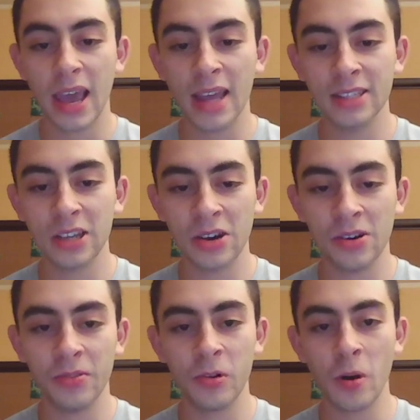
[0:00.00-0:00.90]
And
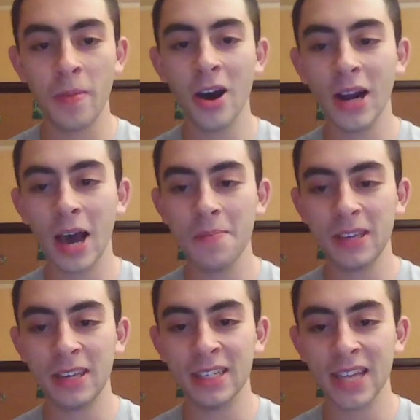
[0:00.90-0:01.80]
so a pawn
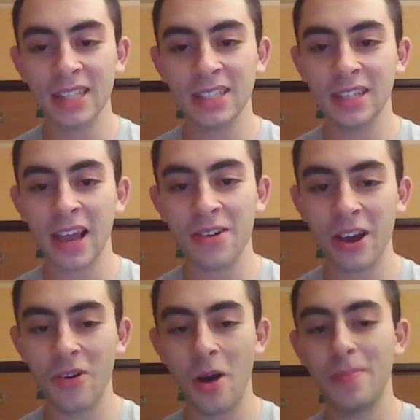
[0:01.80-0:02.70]
up, he decides to now
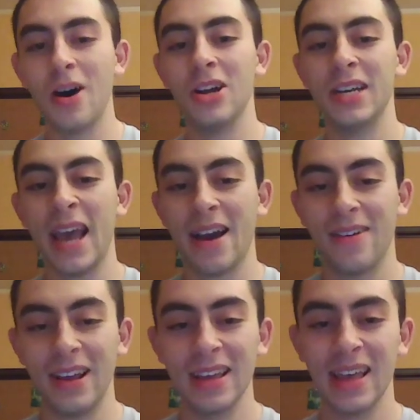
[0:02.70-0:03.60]
go a pawn
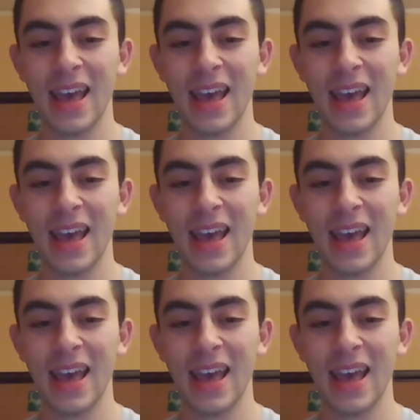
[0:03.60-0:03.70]
down.